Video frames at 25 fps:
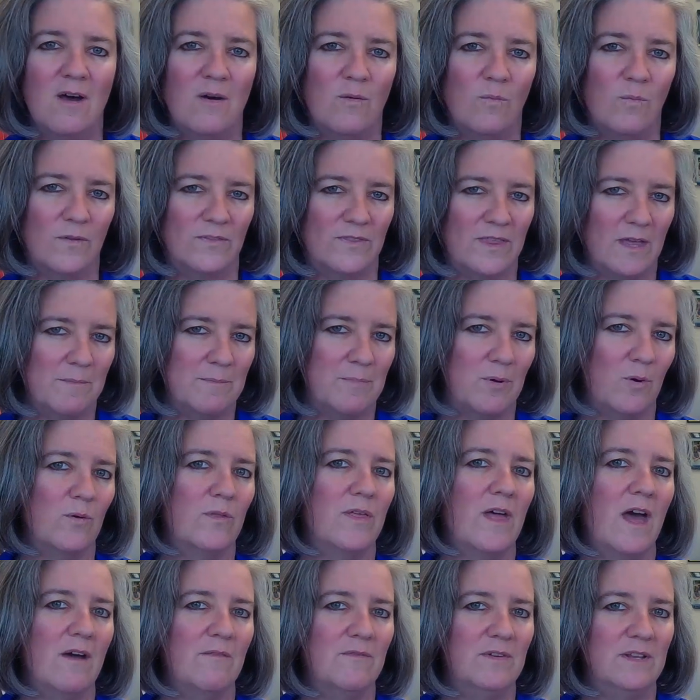What they
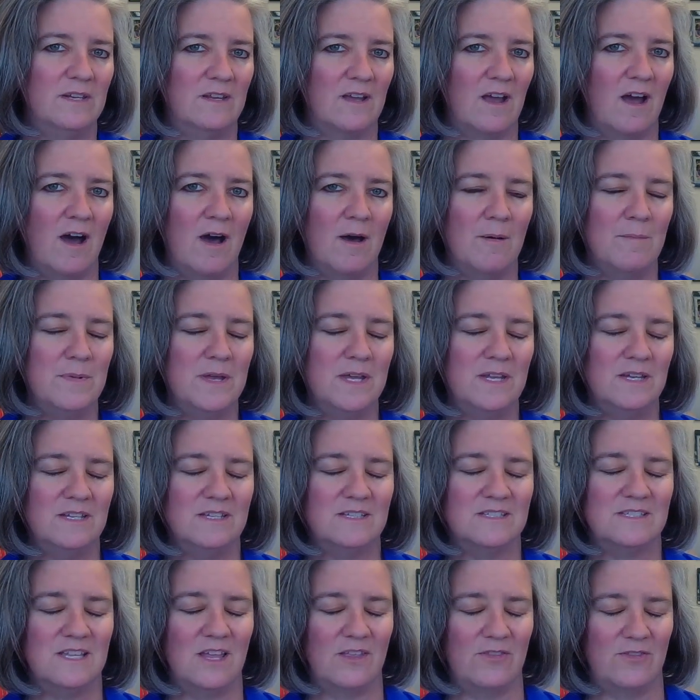both have in common
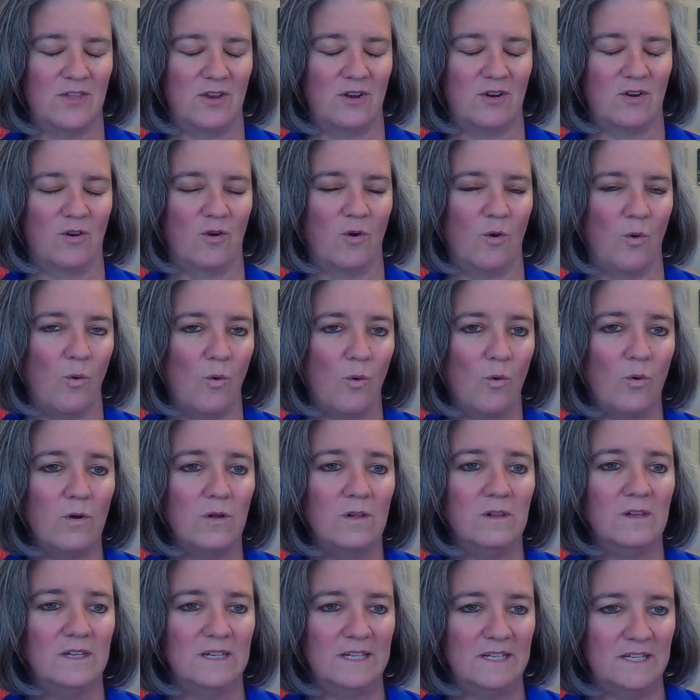is that their goal